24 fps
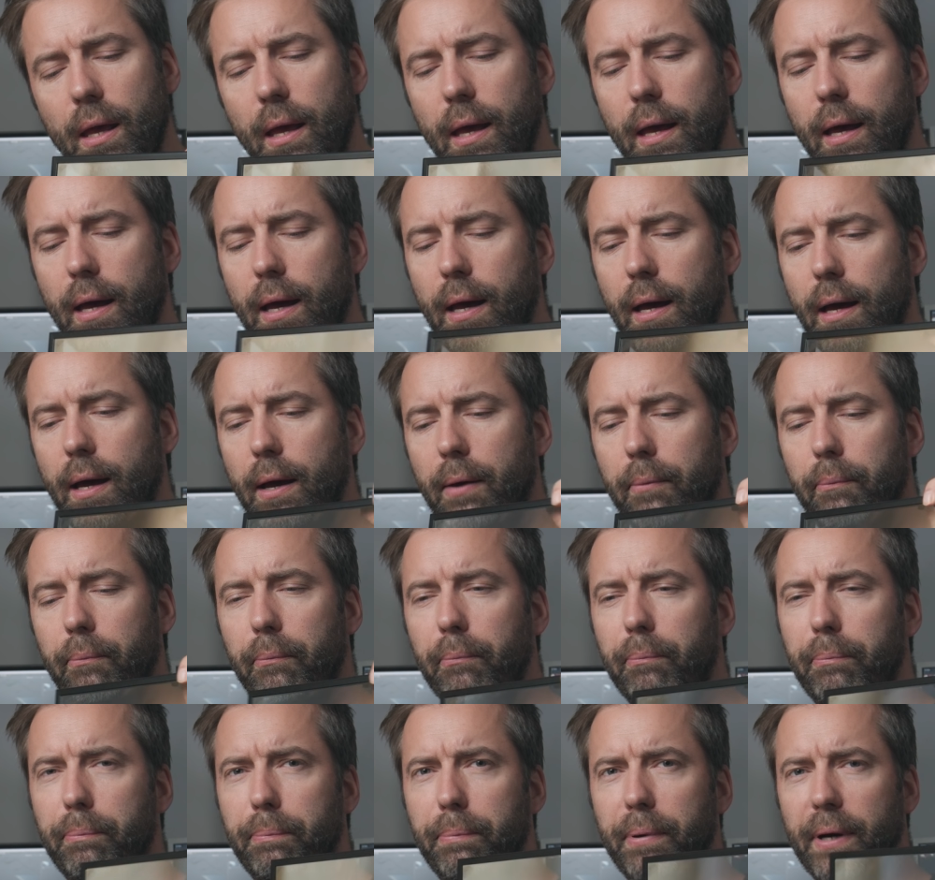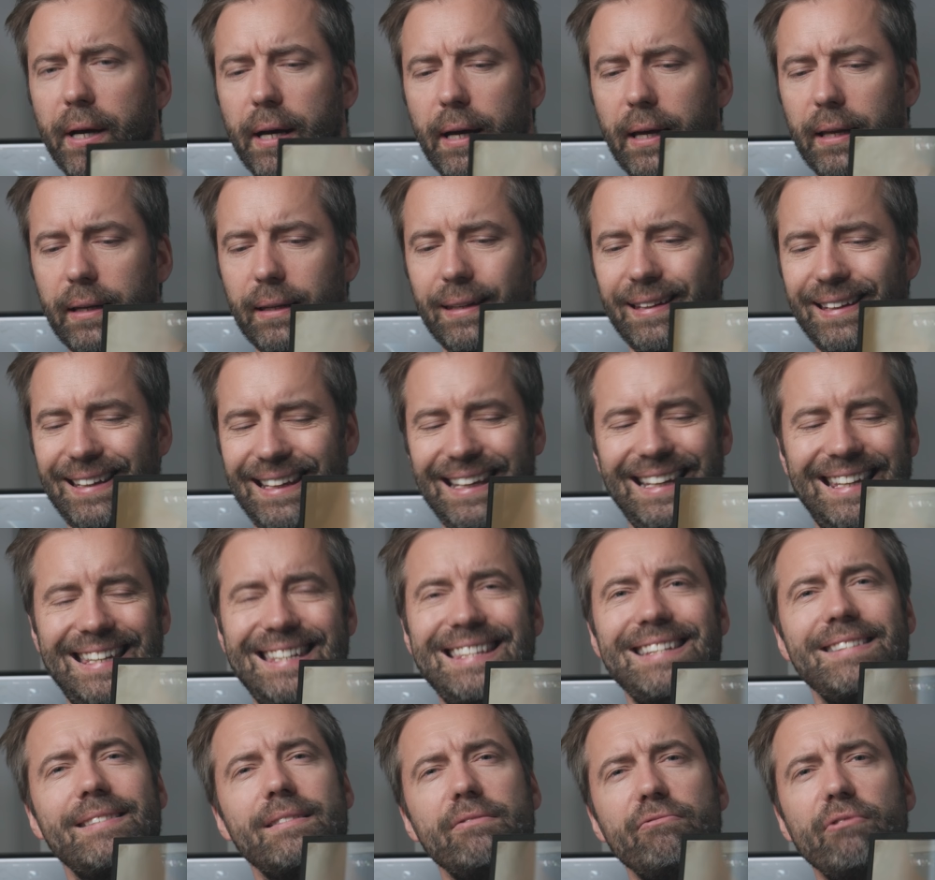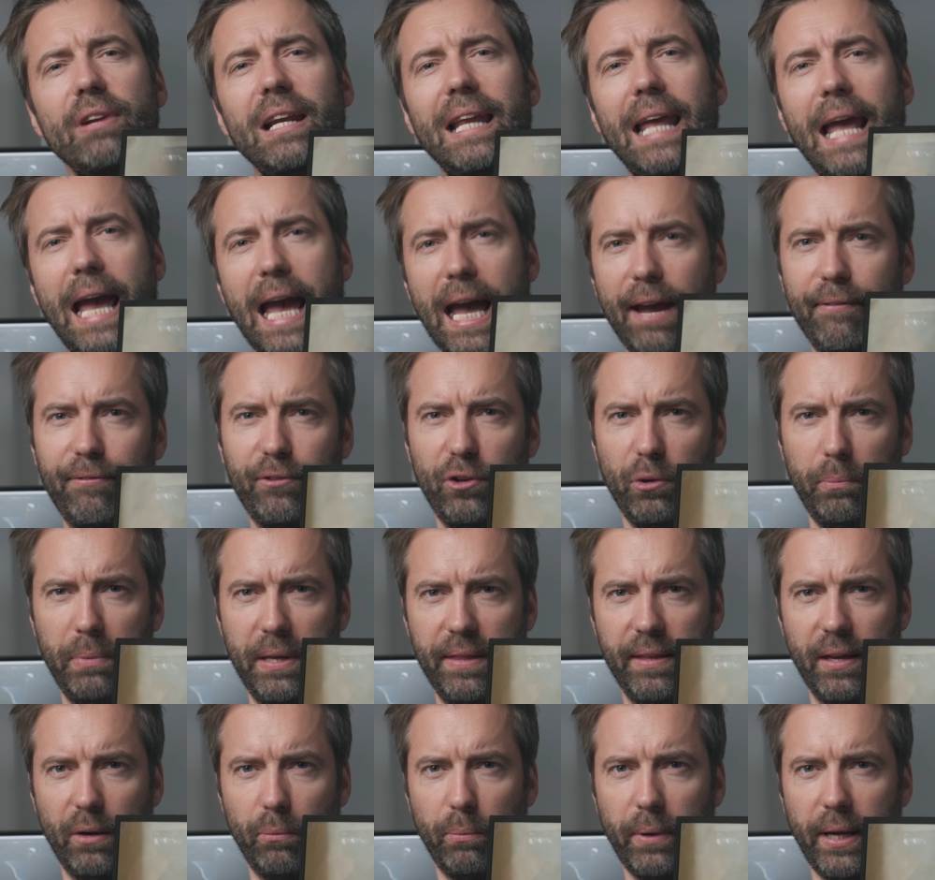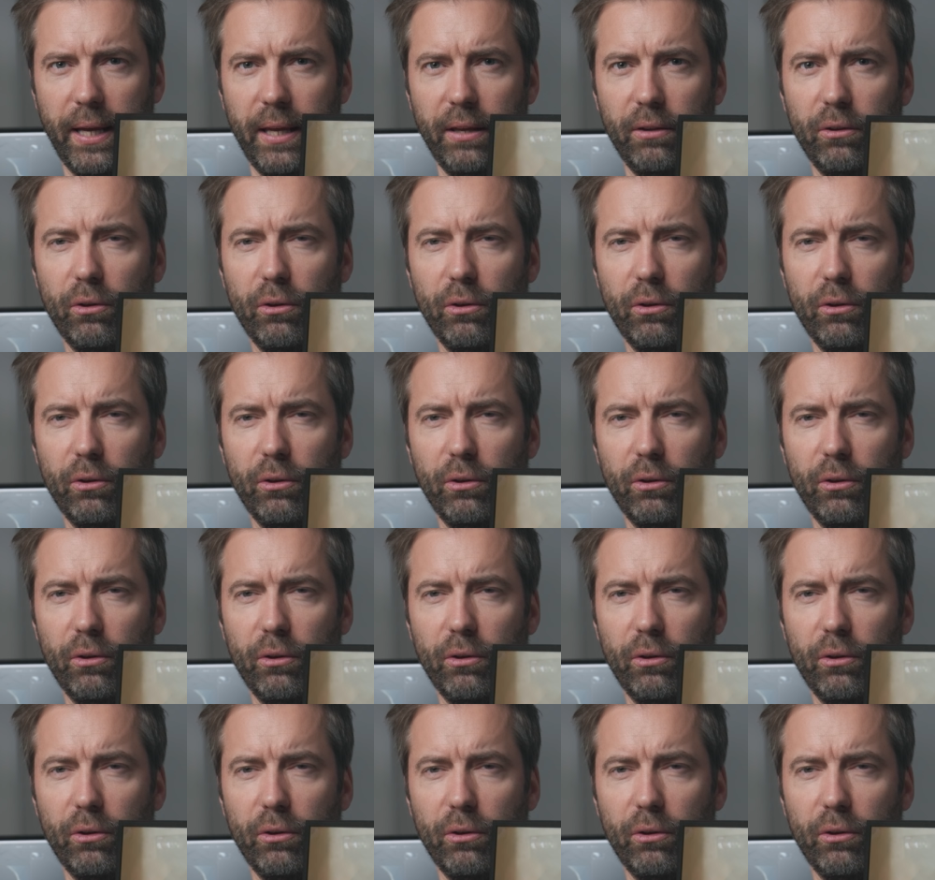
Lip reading: But it doesn't really have to be that way.